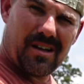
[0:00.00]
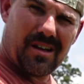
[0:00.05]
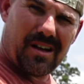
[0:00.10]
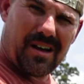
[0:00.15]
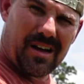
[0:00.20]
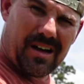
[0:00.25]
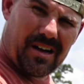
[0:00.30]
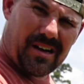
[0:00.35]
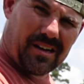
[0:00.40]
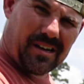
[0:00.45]

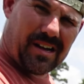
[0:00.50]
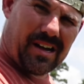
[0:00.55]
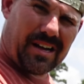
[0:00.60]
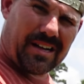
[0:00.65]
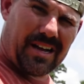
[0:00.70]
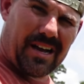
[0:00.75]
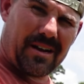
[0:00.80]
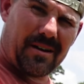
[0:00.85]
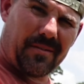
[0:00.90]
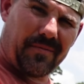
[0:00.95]
I
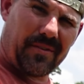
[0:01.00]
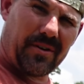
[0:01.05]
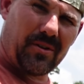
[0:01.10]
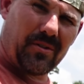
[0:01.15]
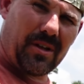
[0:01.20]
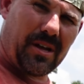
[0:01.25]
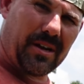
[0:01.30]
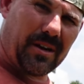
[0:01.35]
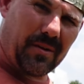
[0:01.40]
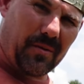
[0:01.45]
kind of feel
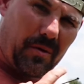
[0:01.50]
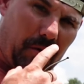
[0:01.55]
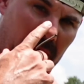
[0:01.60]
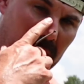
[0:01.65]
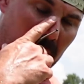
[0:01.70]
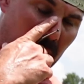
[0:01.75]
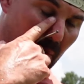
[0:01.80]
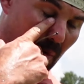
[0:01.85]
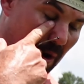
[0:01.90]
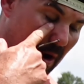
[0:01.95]
like
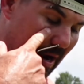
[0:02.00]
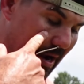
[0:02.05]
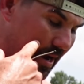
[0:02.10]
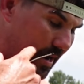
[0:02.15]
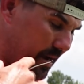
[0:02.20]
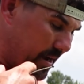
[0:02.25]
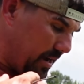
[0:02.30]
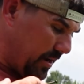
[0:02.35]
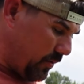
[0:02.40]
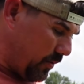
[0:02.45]

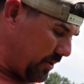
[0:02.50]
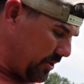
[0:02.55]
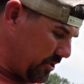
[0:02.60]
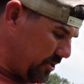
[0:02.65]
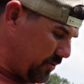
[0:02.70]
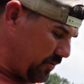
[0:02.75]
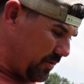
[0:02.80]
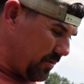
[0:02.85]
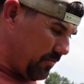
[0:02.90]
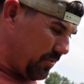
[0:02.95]
why I quit
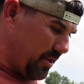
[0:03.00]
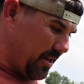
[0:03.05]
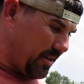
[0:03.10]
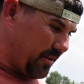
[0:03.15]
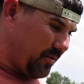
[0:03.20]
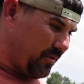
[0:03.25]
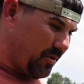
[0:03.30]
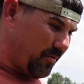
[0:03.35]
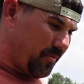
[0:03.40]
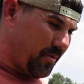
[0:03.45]
shooting the Black
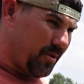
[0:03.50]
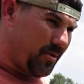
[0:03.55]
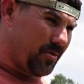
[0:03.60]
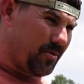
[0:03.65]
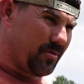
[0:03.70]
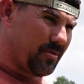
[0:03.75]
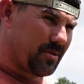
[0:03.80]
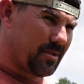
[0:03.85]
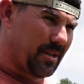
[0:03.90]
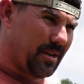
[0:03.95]
Hunter
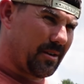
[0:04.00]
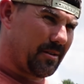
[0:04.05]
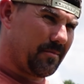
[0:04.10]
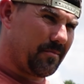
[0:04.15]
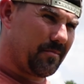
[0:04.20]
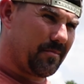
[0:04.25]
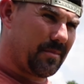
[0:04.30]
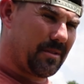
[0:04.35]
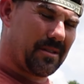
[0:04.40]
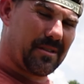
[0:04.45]
bows. The
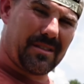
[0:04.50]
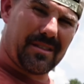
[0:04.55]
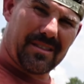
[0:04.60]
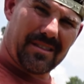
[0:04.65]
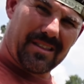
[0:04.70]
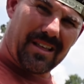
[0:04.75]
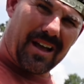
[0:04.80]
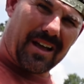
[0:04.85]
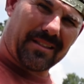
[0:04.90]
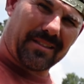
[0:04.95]

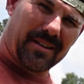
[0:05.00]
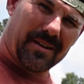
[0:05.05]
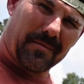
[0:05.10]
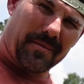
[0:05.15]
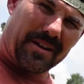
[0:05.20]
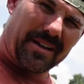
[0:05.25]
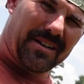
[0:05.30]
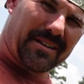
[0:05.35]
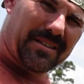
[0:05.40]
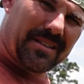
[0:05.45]

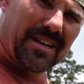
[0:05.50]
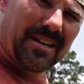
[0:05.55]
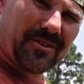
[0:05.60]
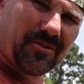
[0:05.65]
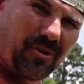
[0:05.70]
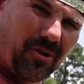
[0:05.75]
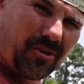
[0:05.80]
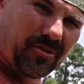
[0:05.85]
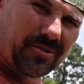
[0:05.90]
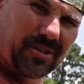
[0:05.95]
end of that
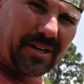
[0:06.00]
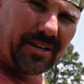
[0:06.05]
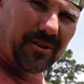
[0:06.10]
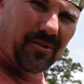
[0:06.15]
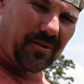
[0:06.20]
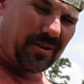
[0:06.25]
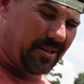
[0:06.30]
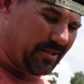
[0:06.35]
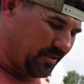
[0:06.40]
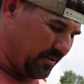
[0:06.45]
draw
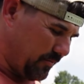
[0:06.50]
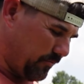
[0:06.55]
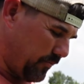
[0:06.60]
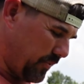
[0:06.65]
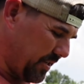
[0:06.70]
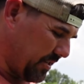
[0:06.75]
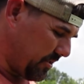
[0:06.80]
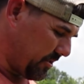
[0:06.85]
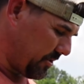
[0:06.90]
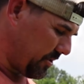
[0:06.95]
cycle is a
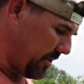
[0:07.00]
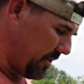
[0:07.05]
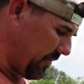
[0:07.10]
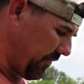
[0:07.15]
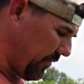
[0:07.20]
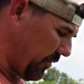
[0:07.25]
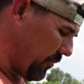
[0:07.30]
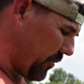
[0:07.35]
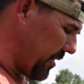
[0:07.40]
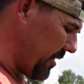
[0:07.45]
bit stiff
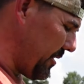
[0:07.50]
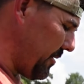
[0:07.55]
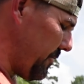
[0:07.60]
for me,